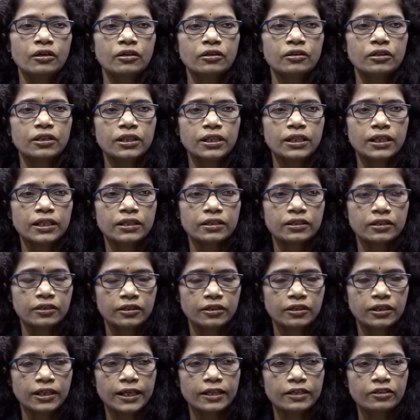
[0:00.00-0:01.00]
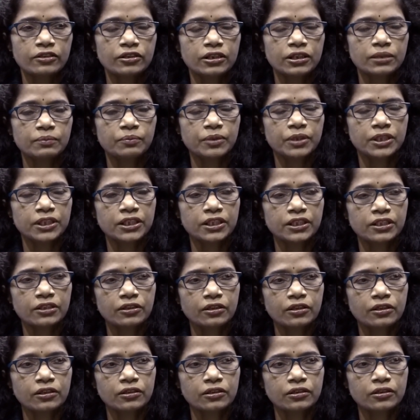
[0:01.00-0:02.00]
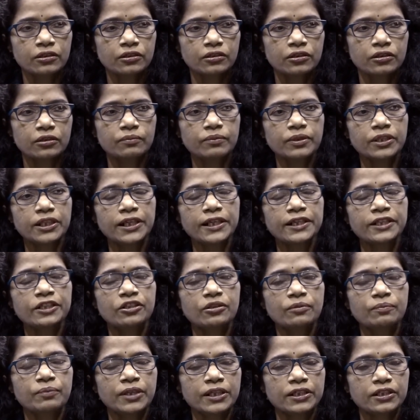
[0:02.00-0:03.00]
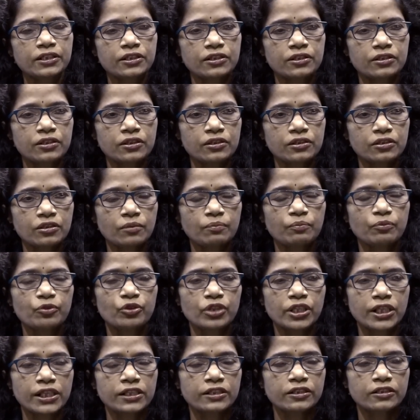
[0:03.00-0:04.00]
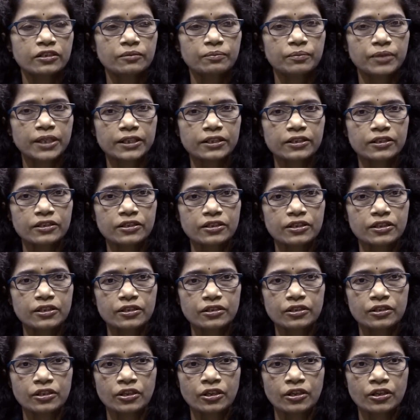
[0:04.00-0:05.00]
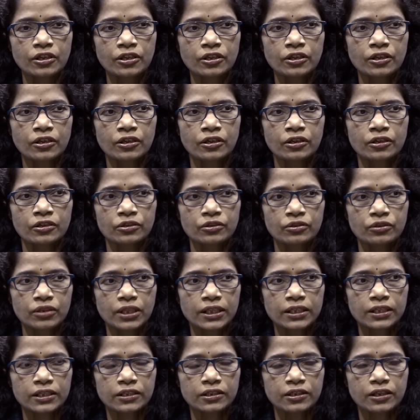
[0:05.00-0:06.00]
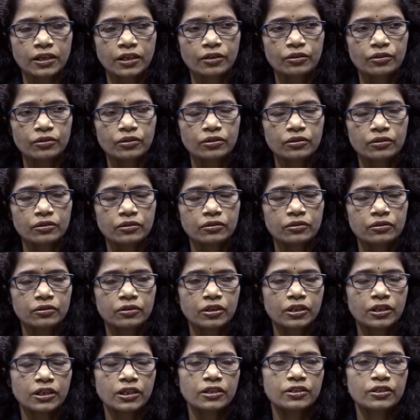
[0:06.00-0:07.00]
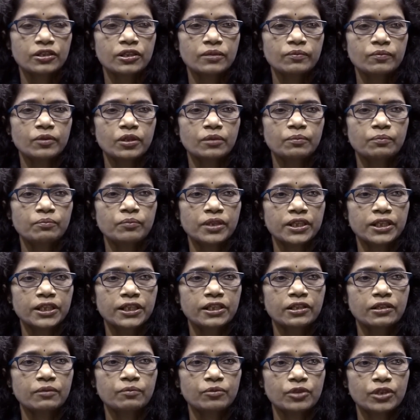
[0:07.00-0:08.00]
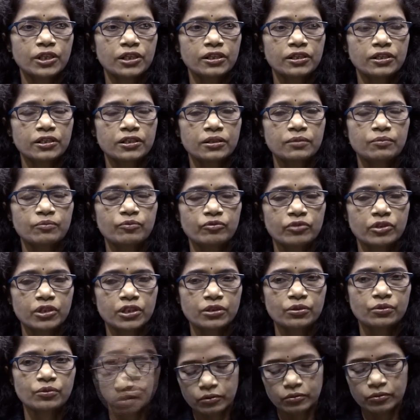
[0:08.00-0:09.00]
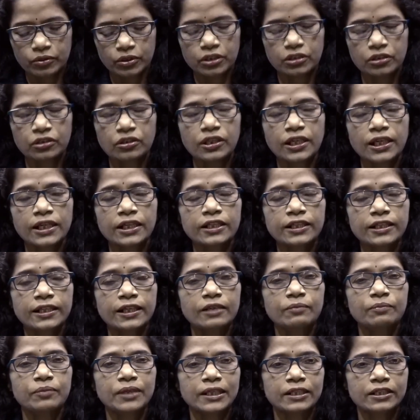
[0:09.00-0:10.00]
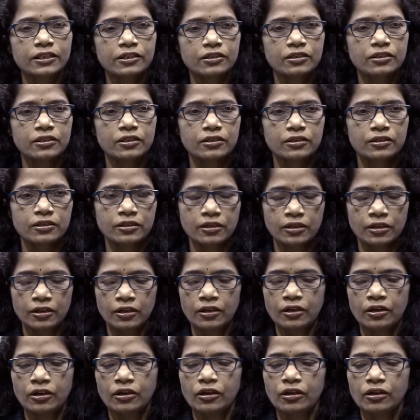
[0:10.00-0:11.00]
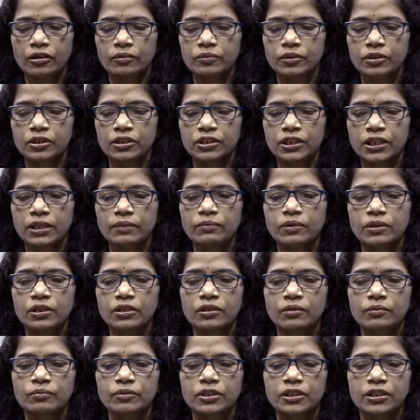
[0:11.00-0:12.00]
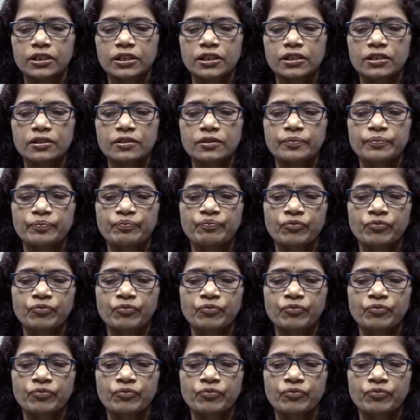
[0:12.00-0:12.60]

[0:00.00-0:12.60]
They are rather depending on the variety of practices or plurality of practices. So that is how the concept of medical pluralism works within the healthcare practices of the tribal communities.